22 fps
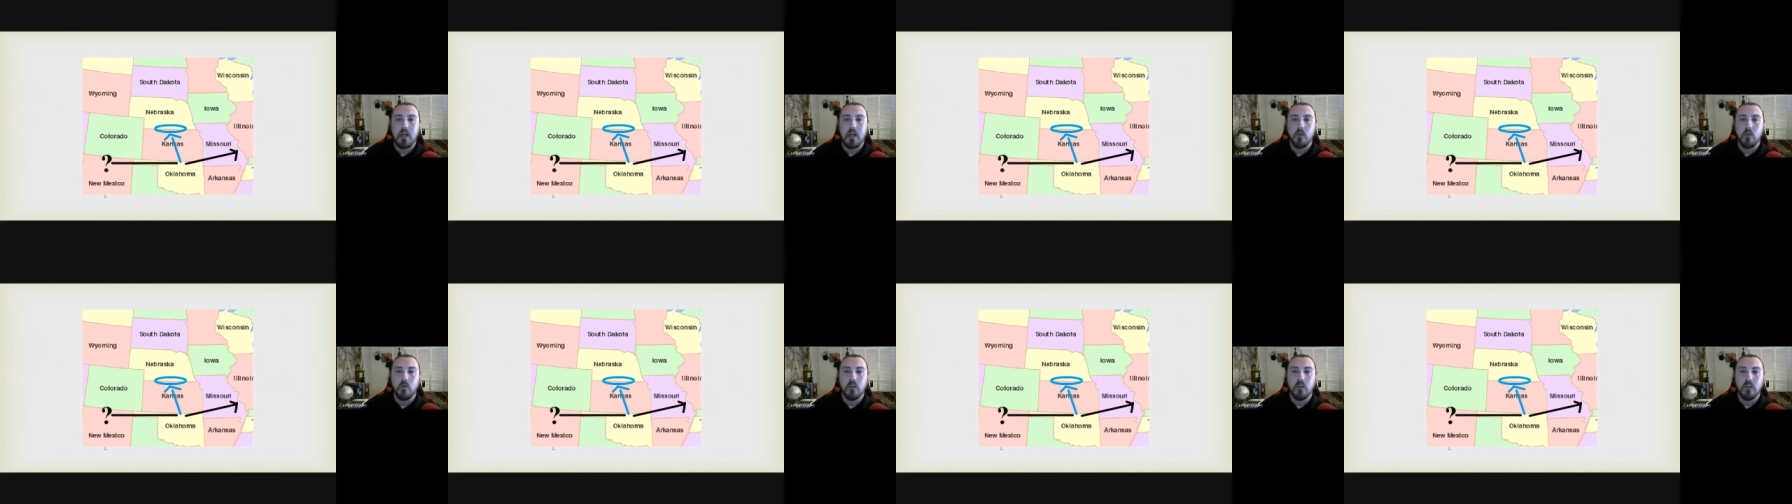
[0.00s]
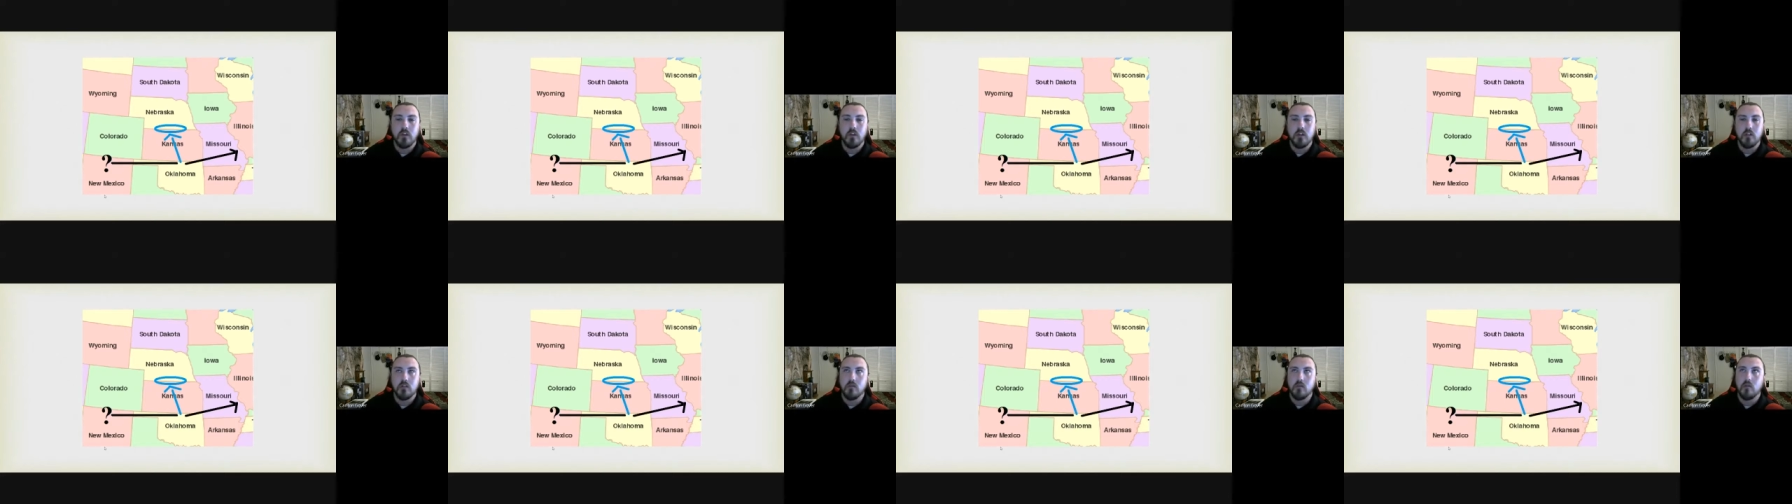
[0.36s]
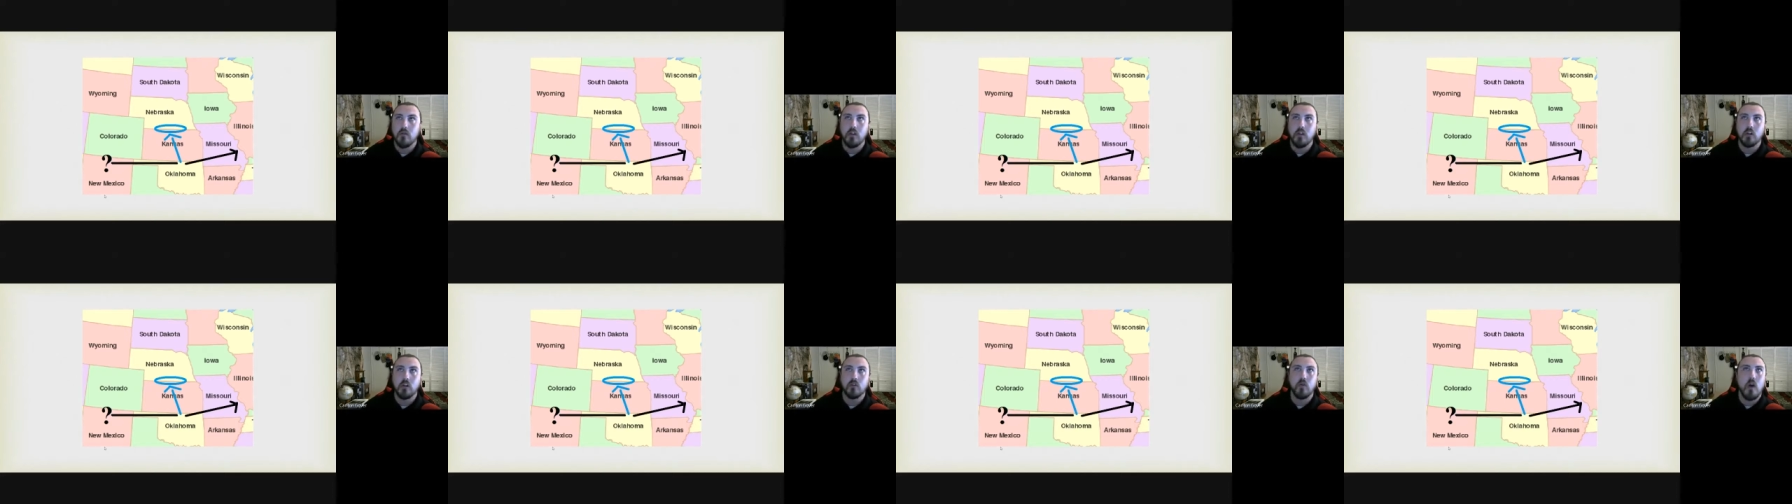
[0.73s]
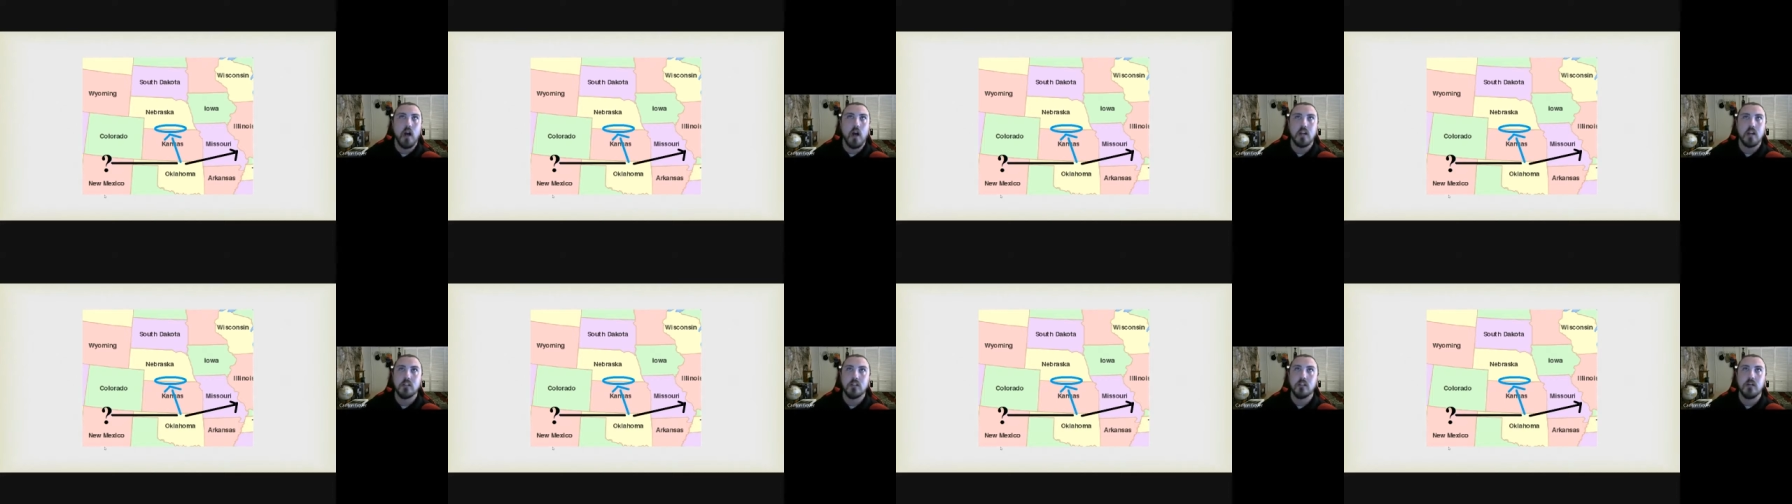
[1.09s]
where the the
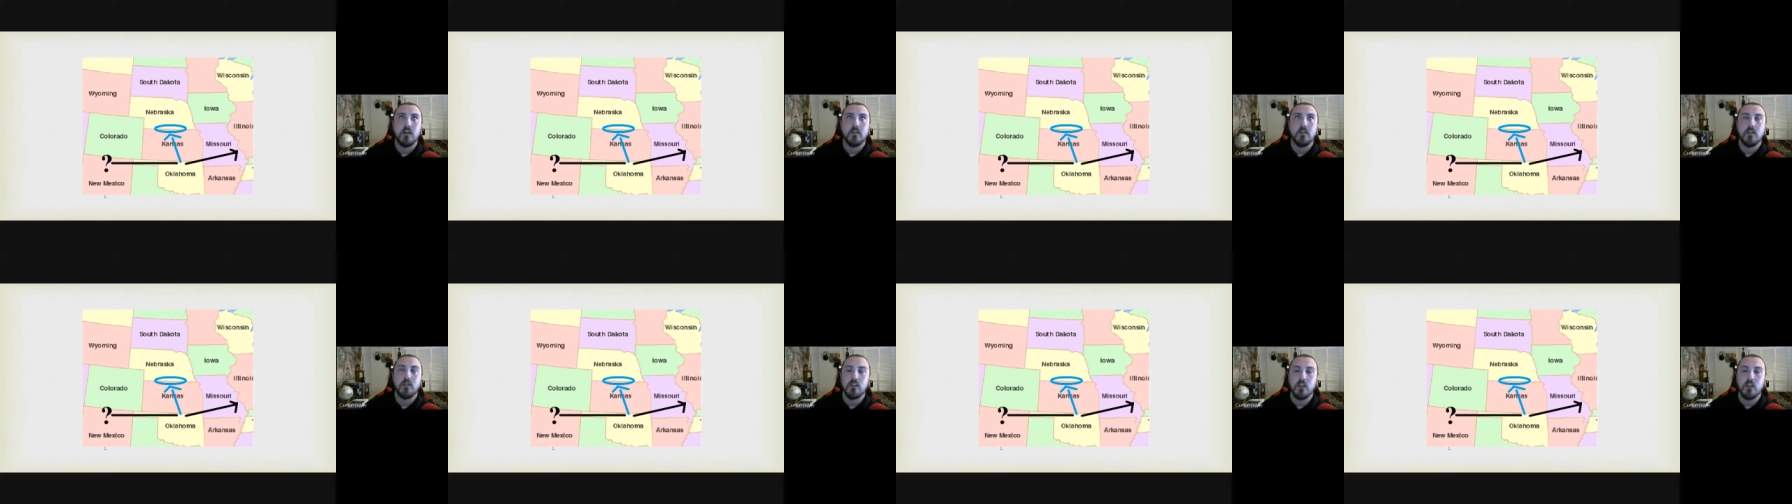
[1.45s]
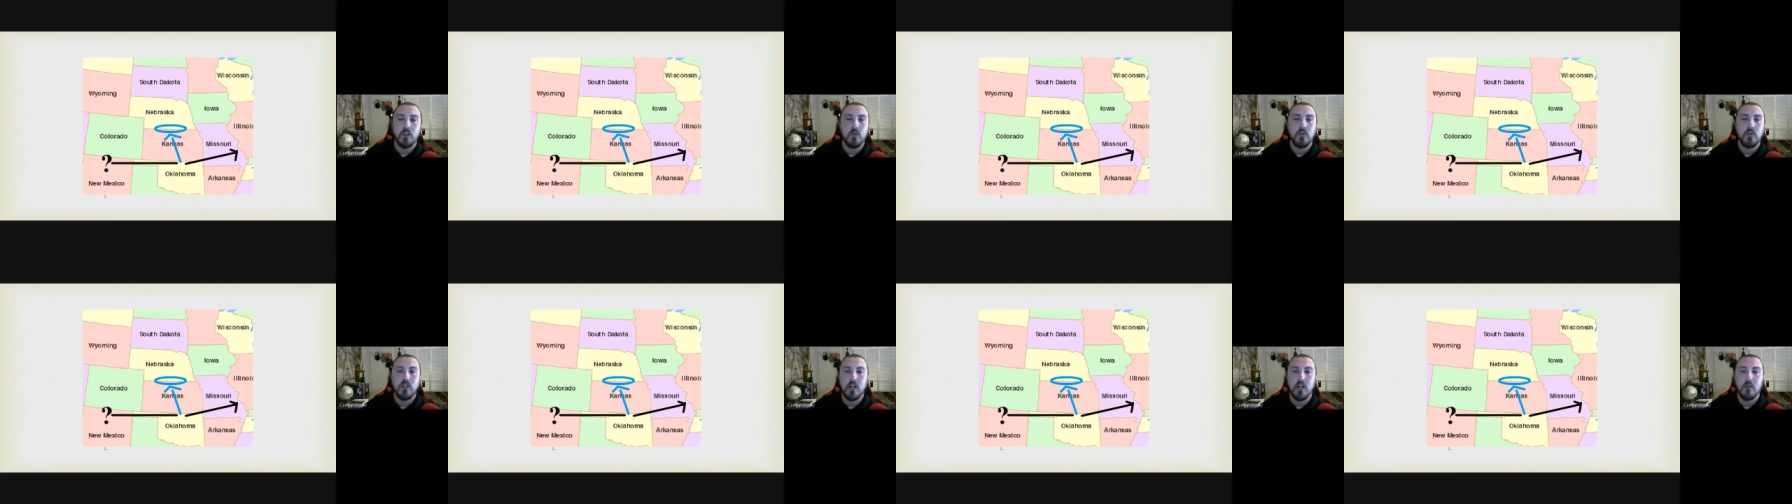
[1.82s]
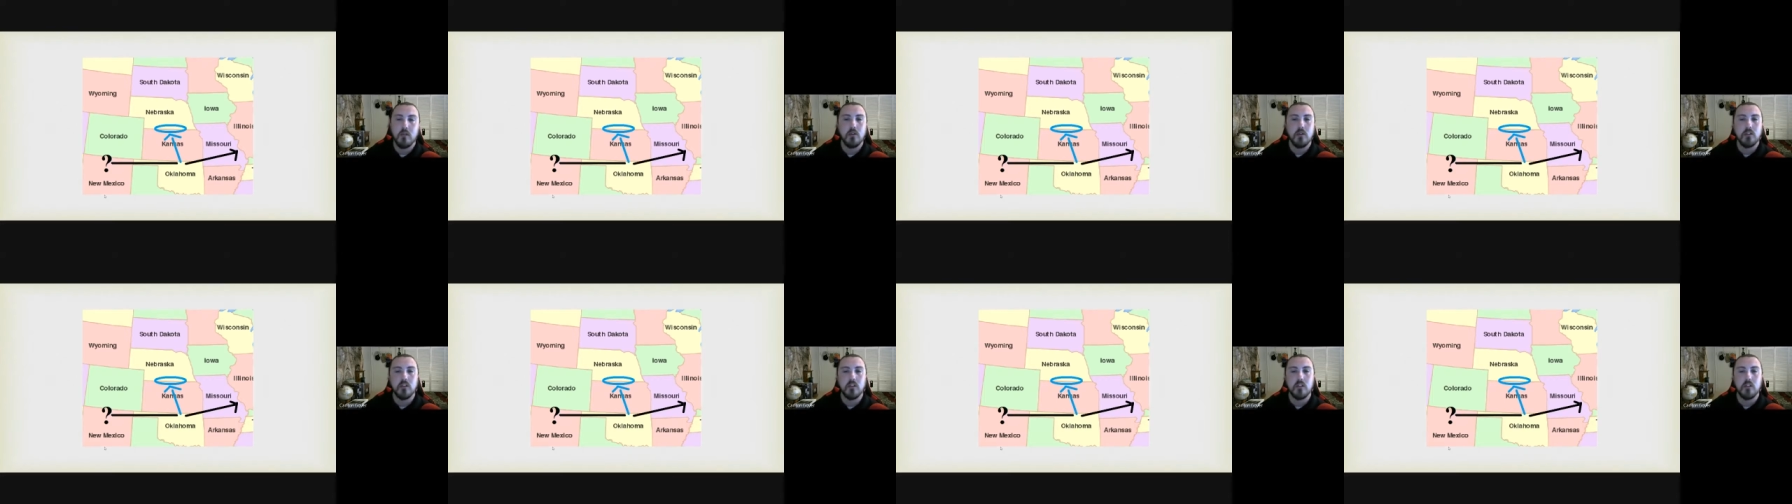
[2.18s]
crossing of the two timbers, the